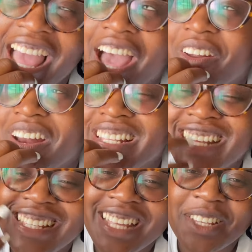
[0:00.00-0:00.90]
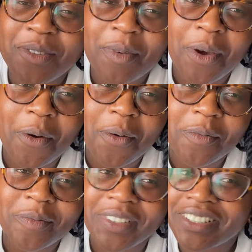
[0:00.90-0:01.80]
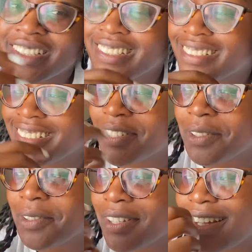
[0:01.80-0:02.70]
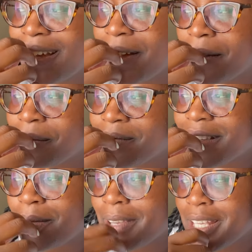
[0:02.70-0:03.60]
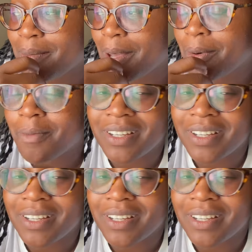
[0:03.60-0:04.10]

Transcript: I don't want to say it's nice to be home, because, you know, Zambia is my home.